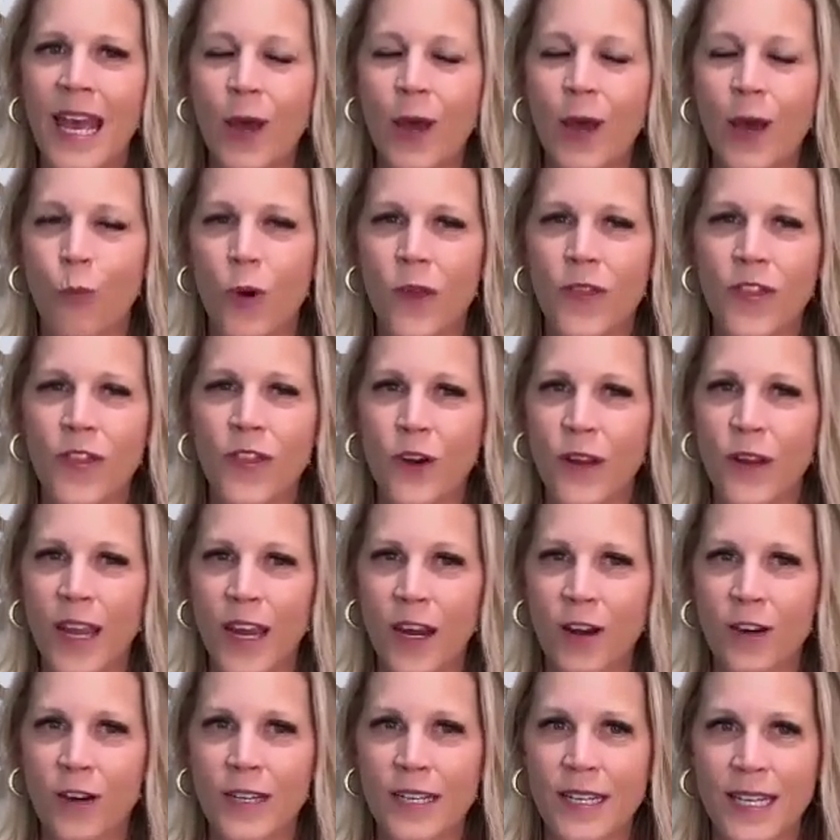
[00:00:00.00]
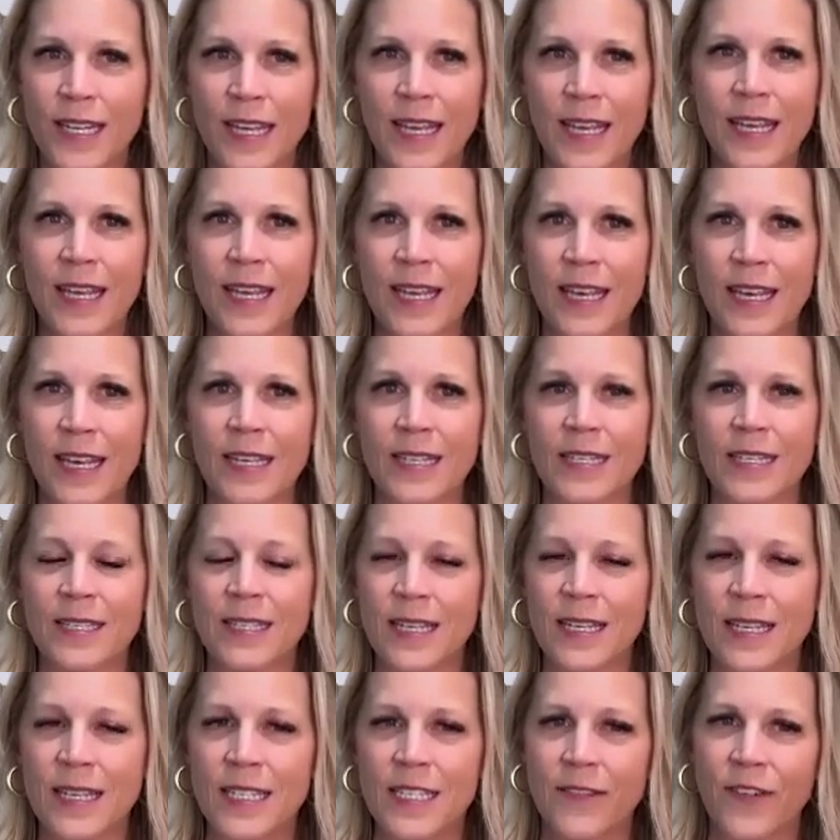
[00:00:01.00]
And what their guarantee
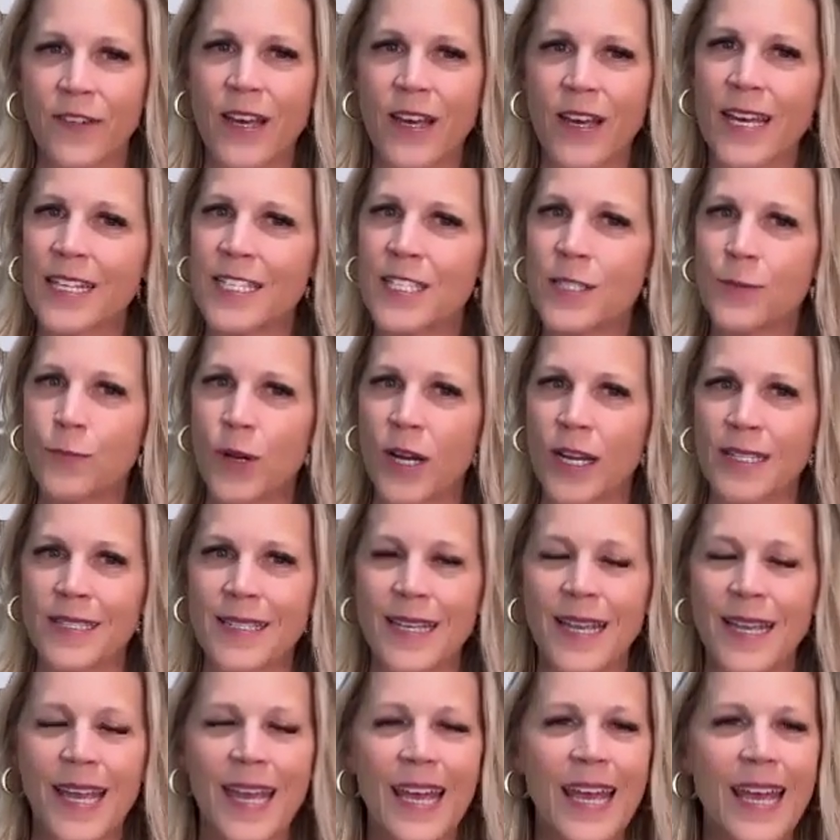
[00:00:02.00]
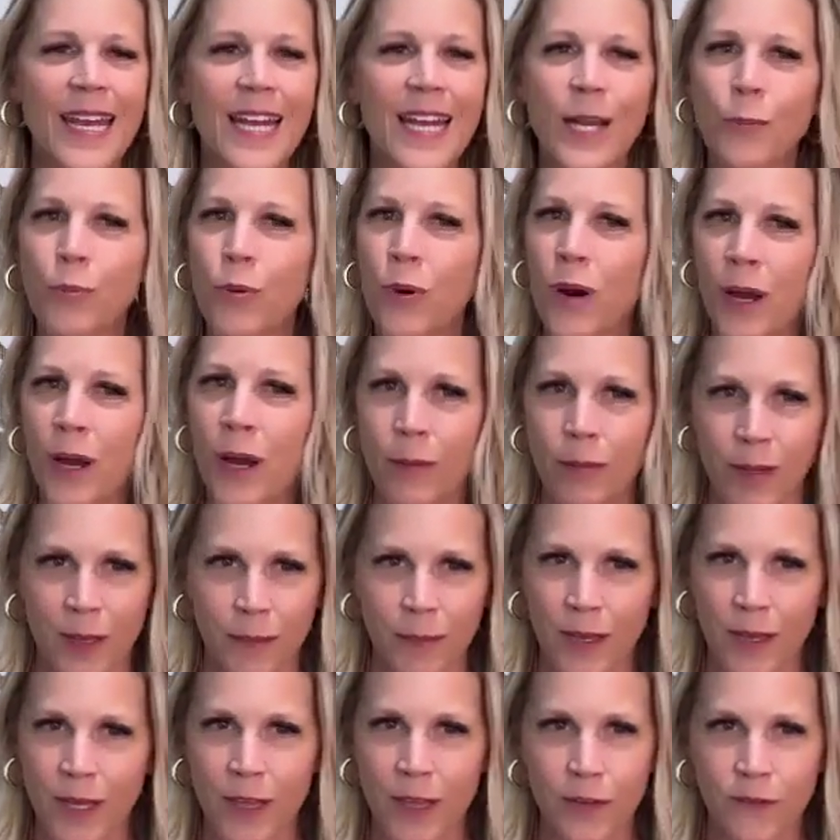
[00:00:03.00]
is if a customer has any
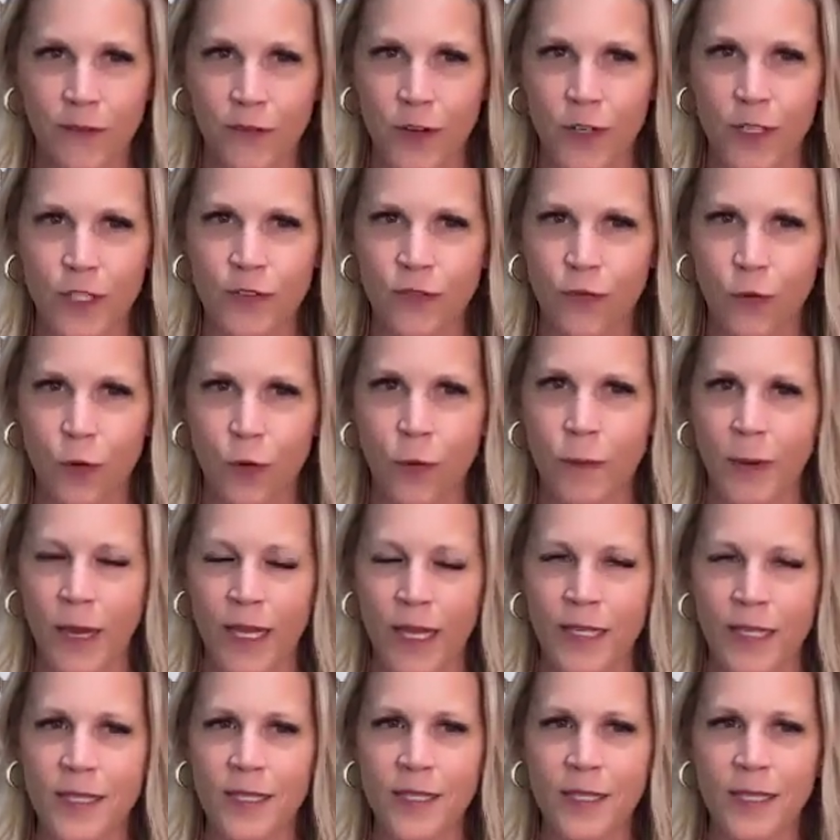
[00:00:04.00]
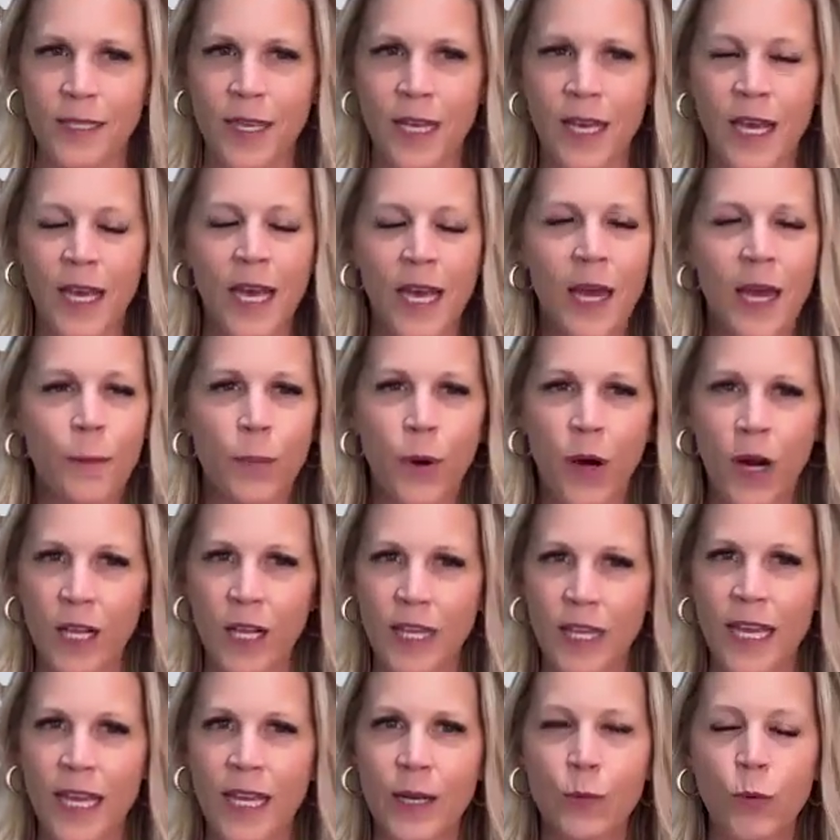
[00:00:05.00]
problem in the first 4 months,
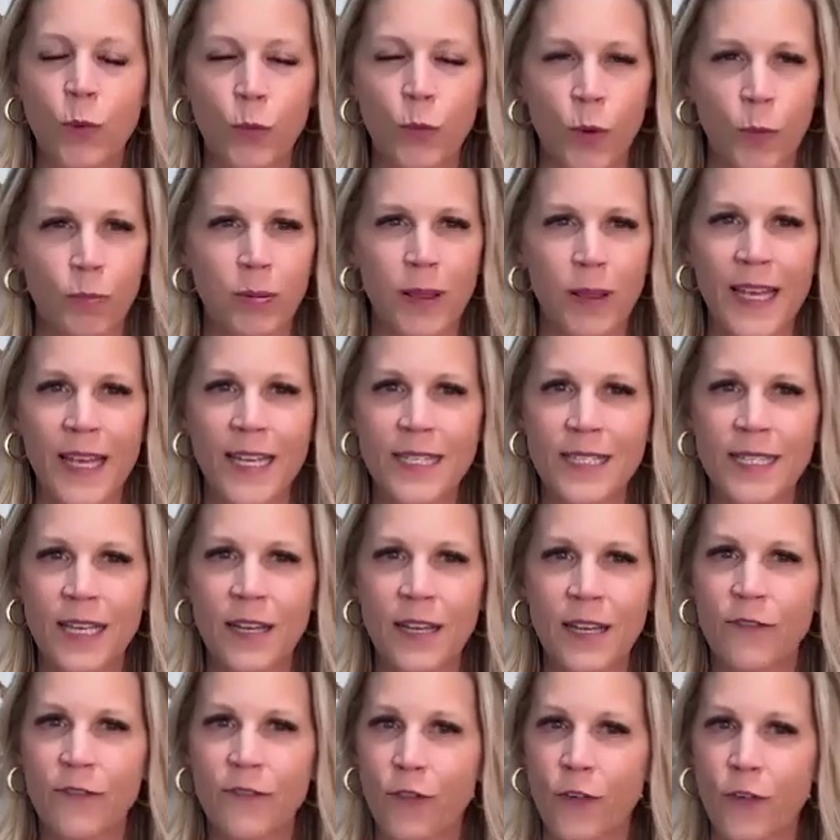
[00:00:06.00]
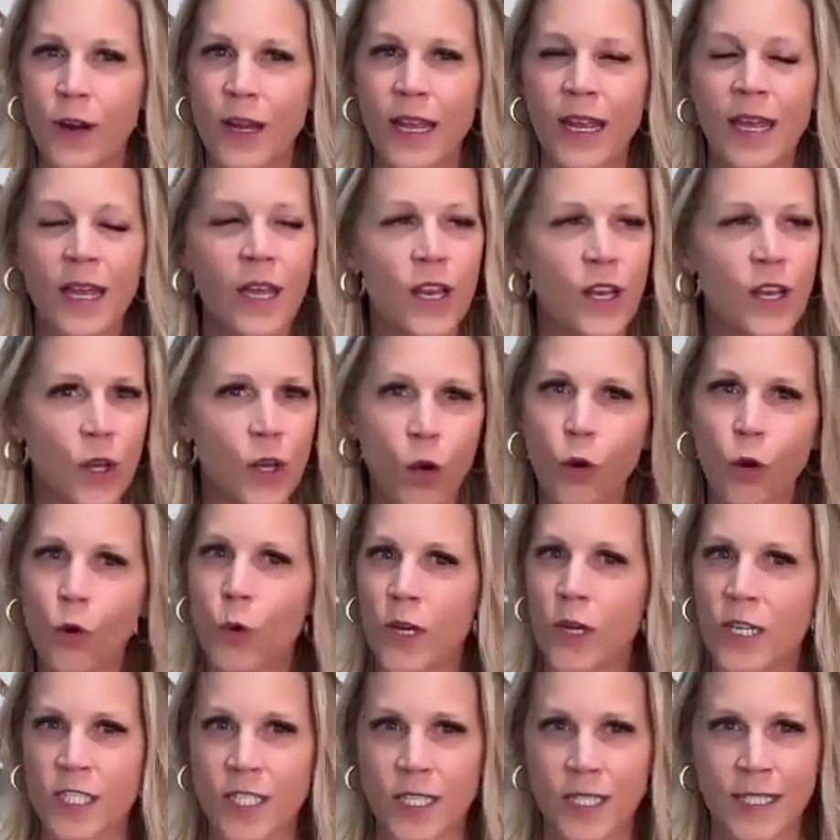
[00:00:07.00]
Park Lane will replace it free, no
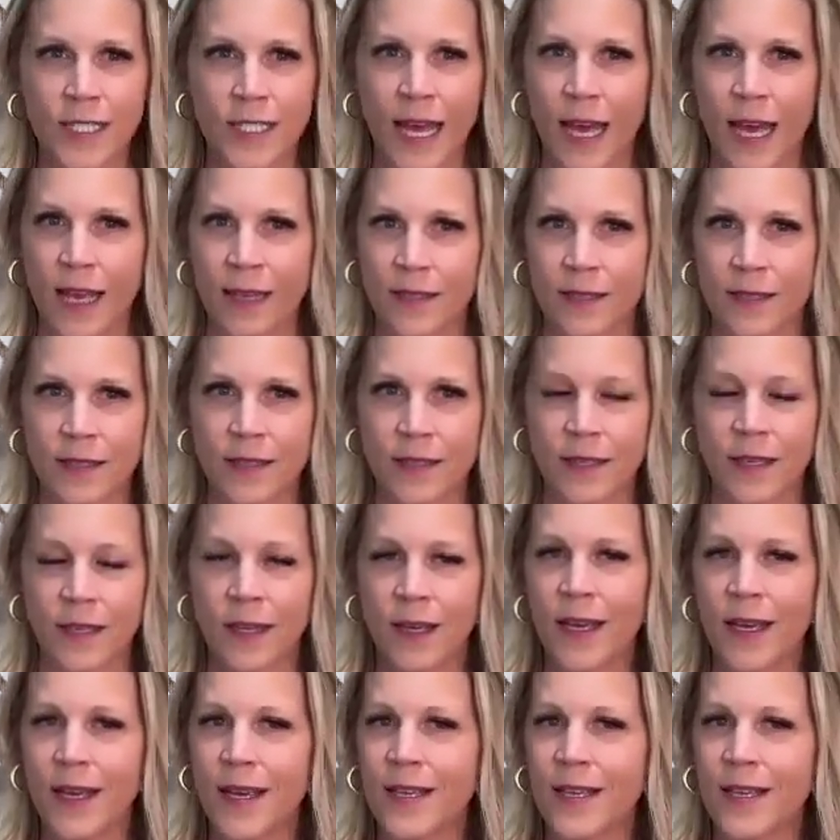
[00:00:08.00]
questions asked.